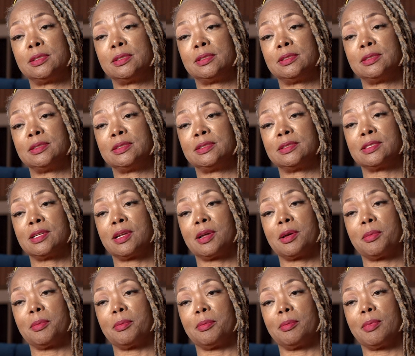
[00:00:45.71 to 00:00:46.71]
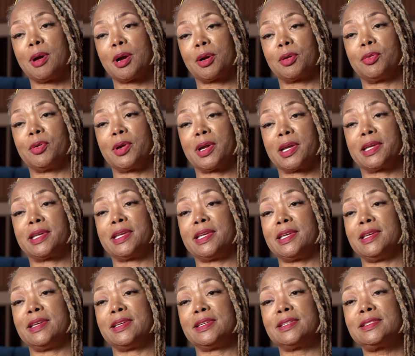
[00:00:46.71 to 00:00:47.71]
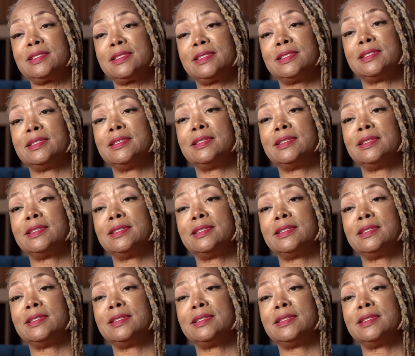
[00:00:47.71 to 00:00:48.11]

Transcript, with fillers: her nails? My grandkids.